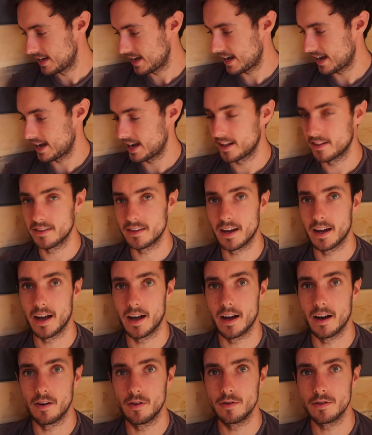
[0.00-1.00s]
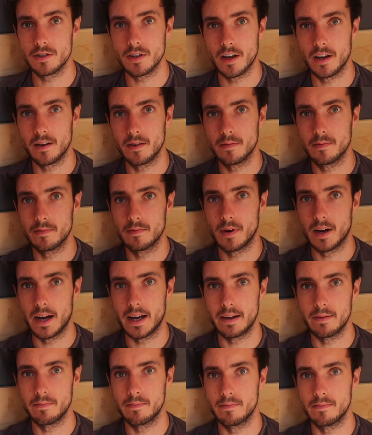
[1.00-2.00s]
and also
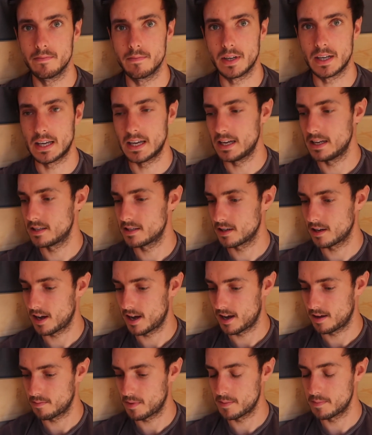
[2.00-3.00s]
my Makita,